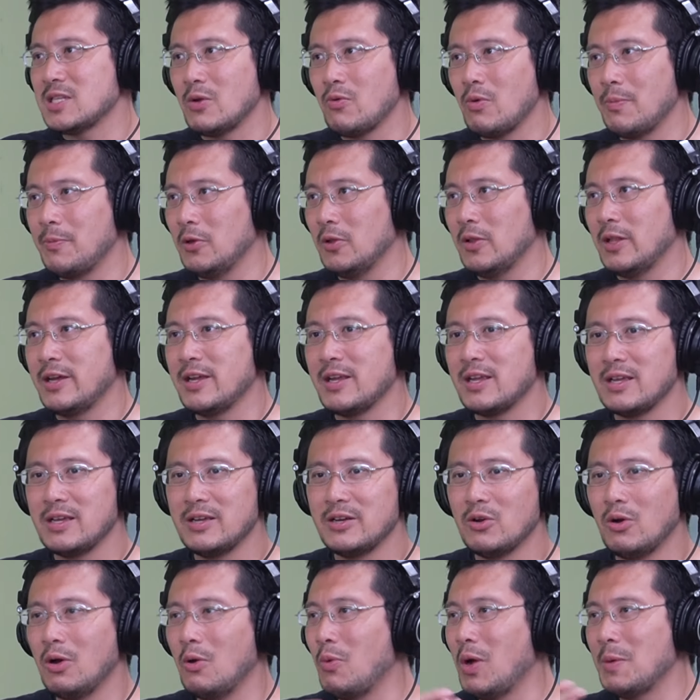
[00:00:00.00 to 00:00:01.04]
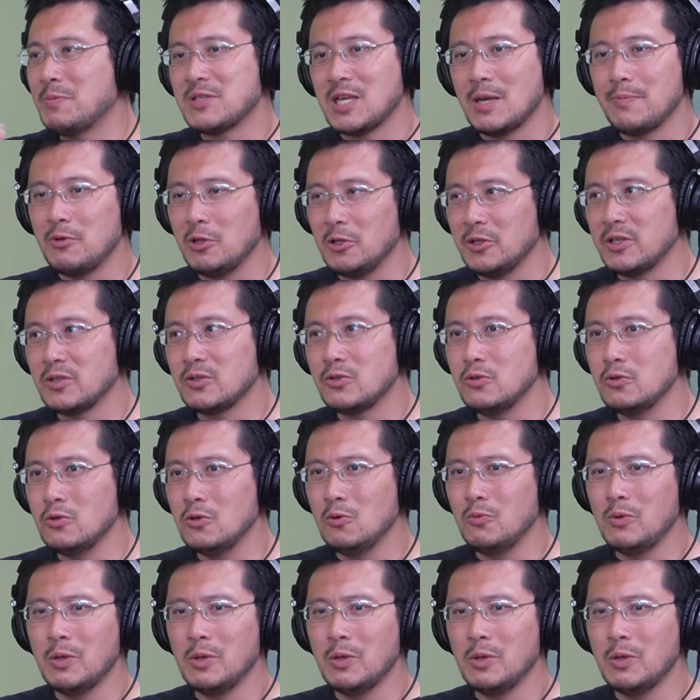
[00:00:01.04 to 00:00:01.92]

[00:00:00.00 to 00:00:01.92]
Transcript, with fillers: Like we built like you know a website building tool.